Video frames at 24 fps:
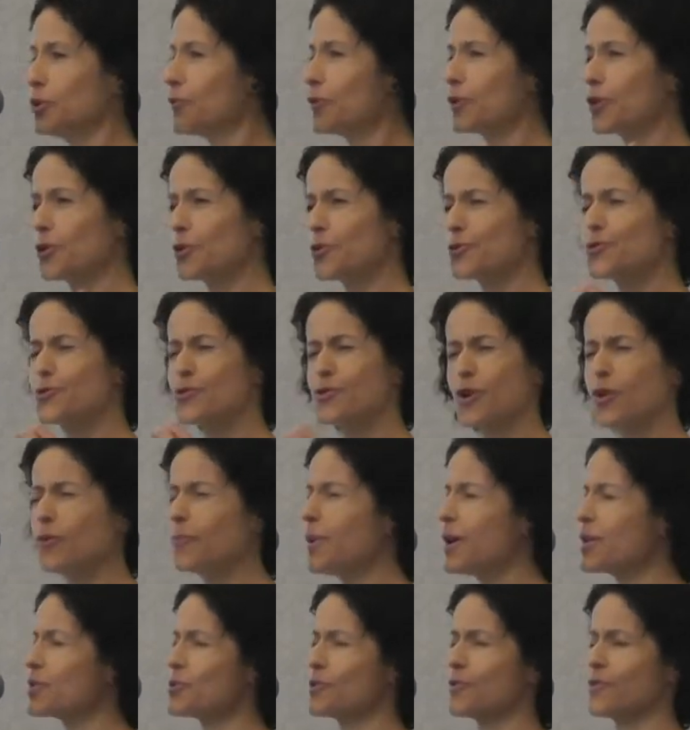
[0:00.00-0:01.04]
You've heard so
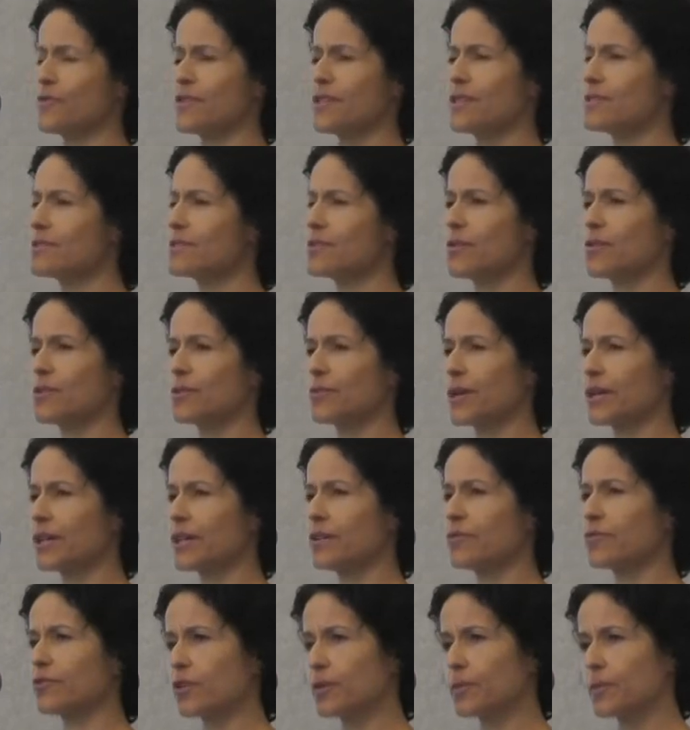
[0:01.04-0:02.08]
much of this
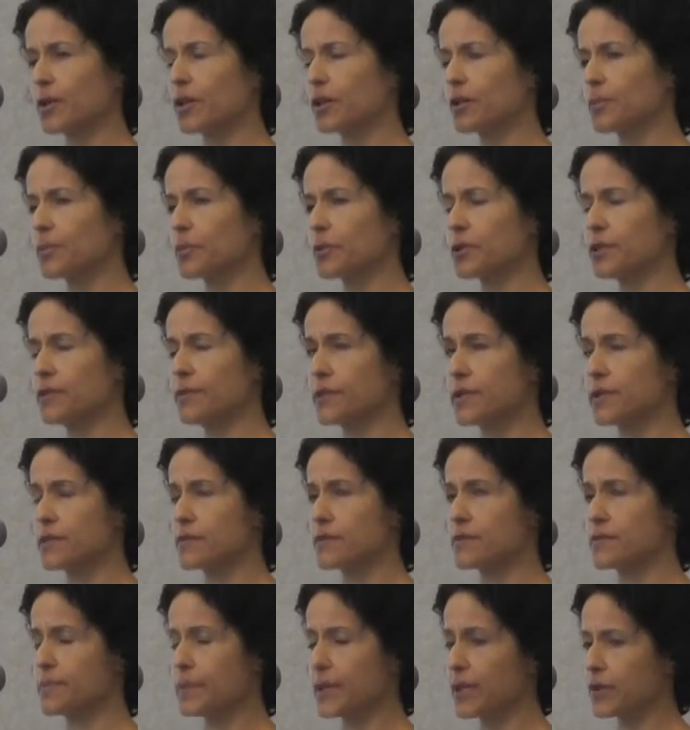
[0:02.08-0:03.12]
already from our
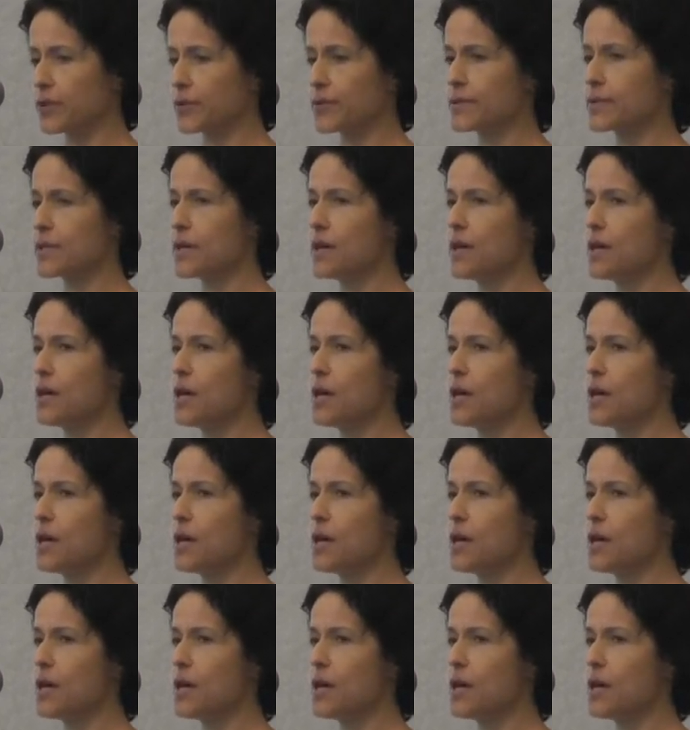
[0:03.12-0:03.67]
previous speakers,